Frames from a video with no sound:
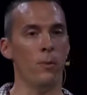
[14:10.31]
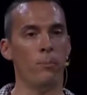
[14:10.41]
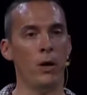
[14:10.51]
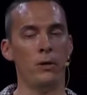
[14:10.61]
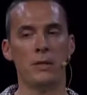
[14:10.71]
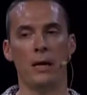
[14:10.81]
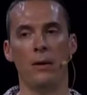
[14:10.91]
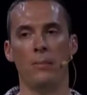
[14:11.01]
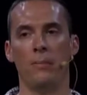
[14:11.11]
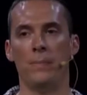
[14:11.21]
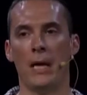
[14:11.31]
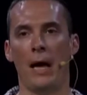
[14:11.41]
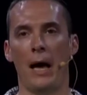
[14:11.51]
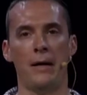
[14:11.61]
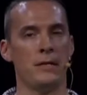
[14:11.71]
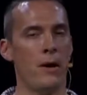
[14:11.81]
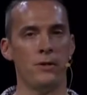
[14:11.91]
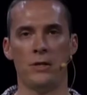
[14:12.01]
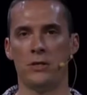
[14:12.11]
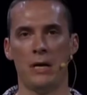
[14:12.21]
But as I was
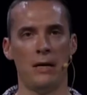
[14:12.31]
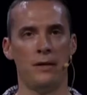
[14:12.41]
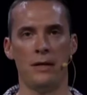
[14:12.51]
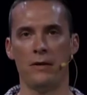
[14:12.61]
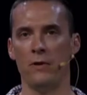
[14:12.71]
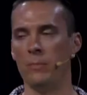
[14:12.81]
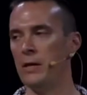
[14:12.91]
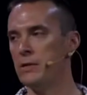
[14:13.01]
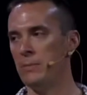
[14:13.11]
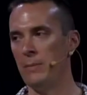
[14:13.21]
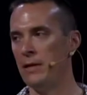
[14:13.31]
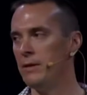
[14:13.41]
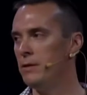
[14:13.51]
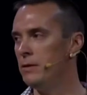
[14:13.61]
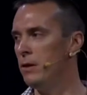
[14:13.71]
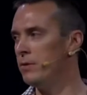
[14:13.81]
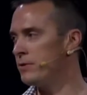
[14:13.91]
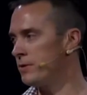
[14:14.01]
just trying to think of a much maybe low,